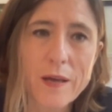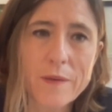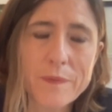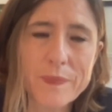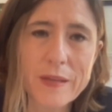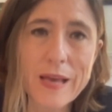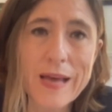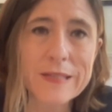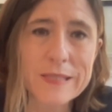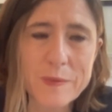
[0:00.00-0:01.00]

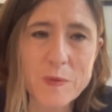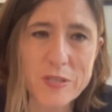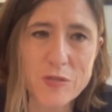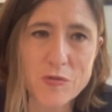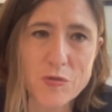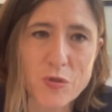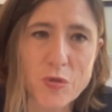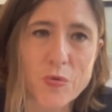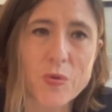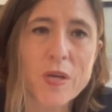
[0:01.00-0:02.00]
Jan, the same questions to
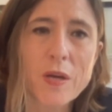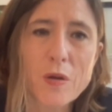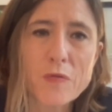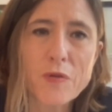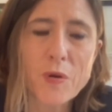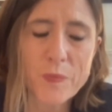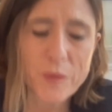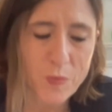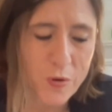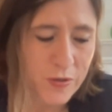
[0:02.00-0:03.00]
you.
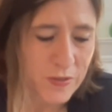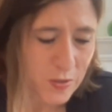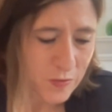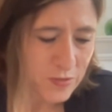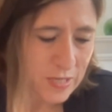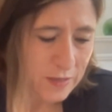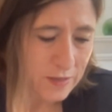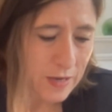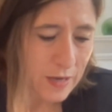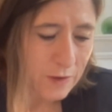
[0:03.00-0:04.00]
From the work that you've
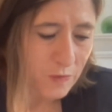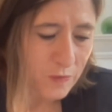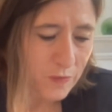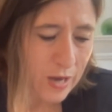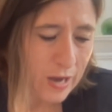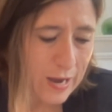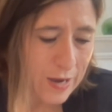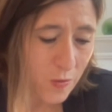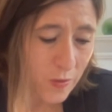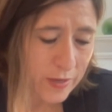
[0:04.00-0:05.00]
done,
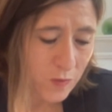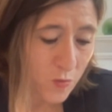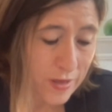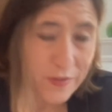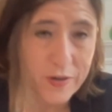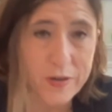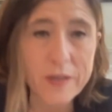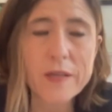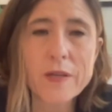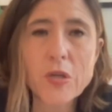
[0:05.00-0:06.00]
how and
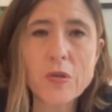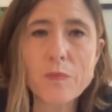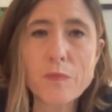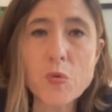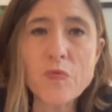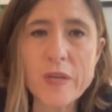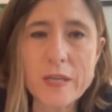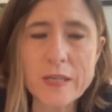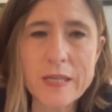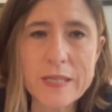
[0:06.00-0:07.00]
whether
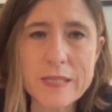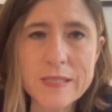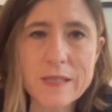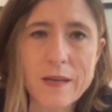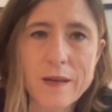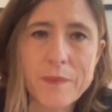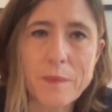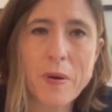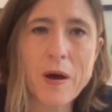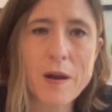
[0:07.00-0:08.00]
moving is
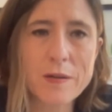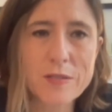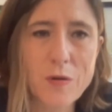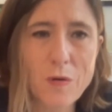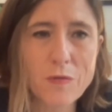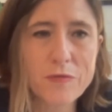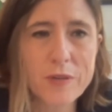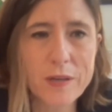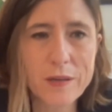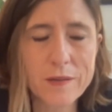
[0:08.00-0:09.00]
part of
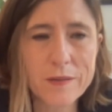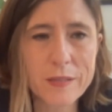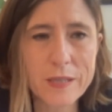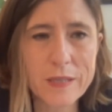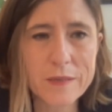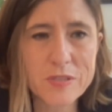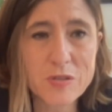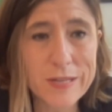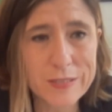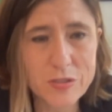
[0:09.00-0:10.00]
the
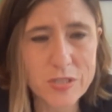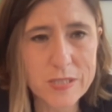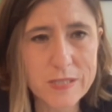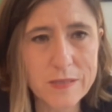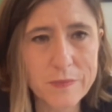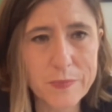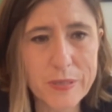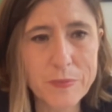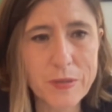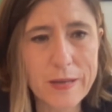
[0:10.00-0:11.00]
strategies that
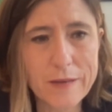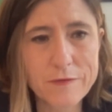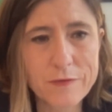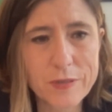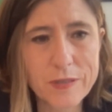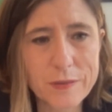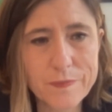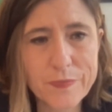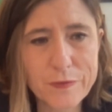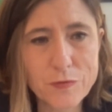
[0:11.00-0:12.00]
people have
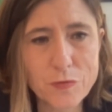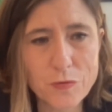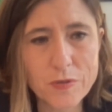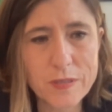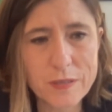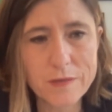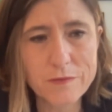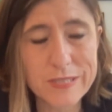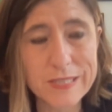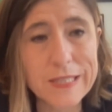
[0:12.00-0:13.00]
for
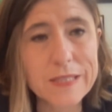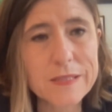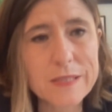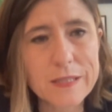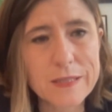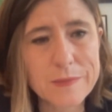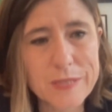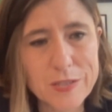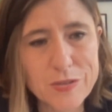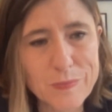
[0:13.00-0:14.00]
resilience and
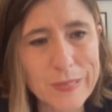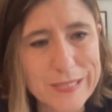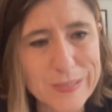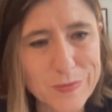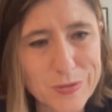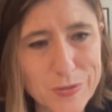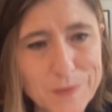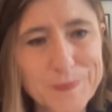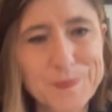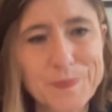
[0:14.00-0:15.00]
adaptation. Please, over to you.